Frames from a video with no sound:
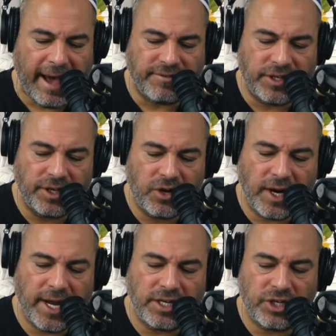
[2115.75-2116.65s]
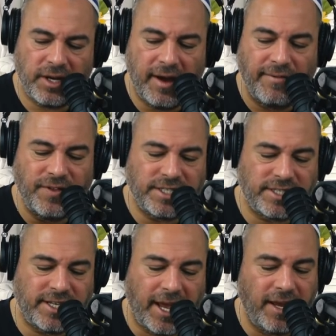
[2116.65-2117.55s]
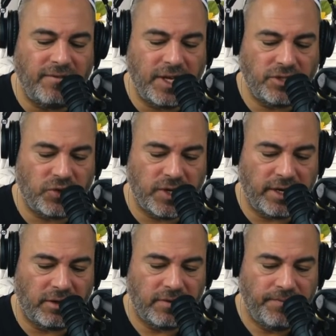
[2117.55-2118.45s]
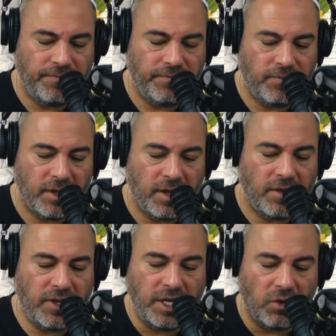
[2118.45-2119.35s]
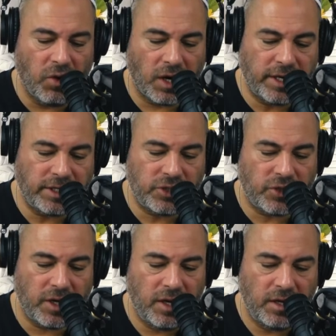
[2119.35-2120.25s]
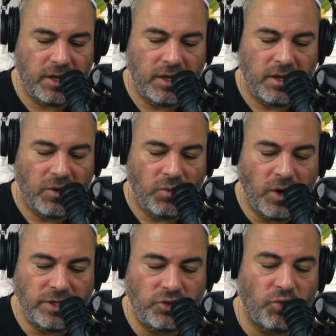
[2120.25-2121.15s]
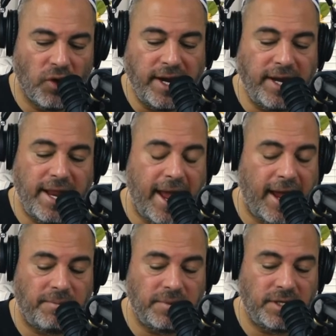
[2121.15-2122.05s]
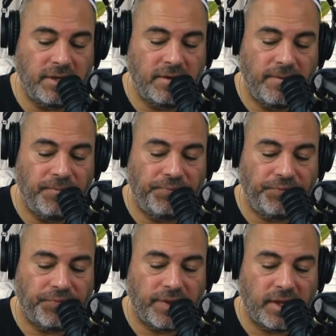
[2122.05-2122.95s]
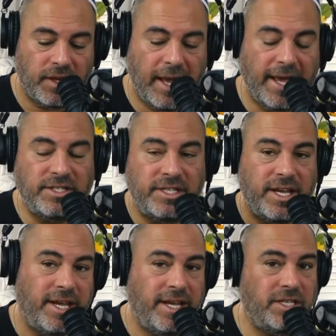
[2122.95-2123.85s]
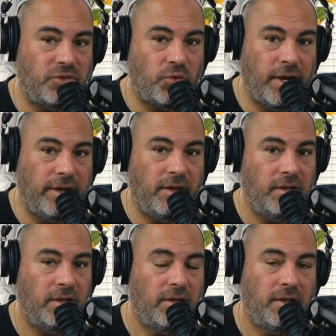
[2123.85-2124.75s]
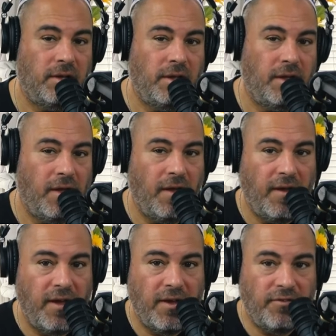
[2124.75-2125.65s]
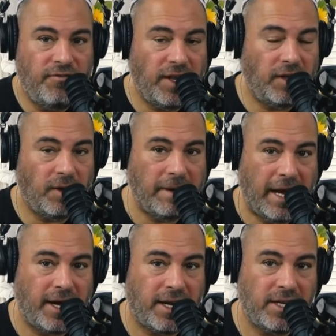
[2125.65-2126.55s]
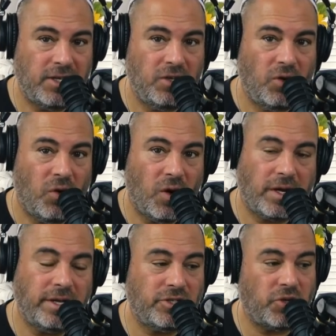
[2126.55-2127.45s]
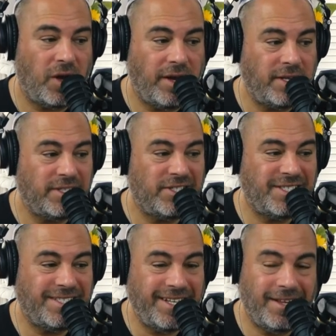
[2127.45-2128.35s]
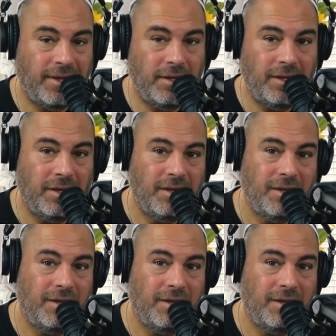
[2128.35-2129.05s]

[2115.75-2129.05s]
after the creation of the State of Israel, the orchestra was renamed as the Israel Philharmonic Orchestra, and it still